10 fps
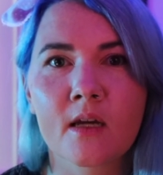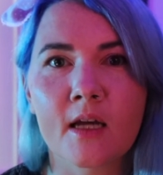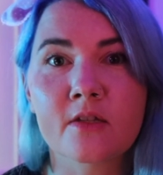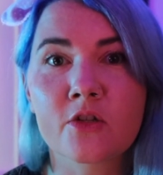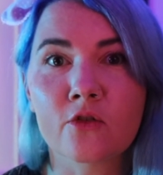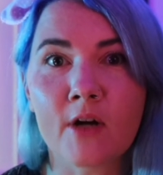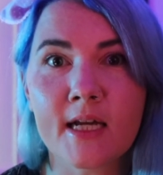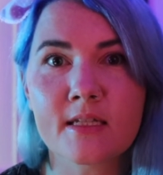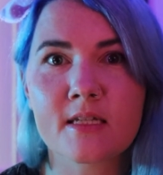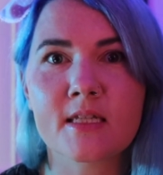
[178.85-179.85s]
It's
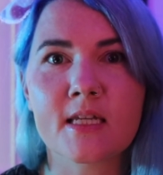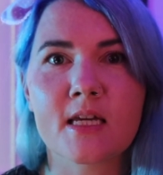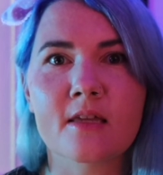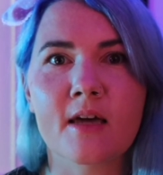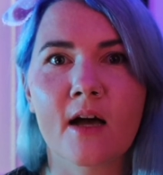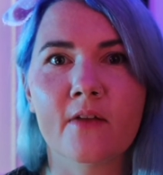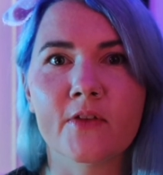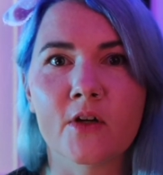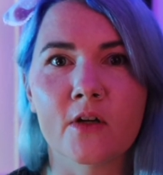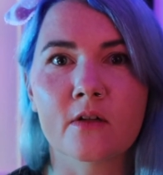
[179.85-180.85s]
great to see that
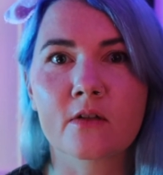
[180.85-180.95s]
the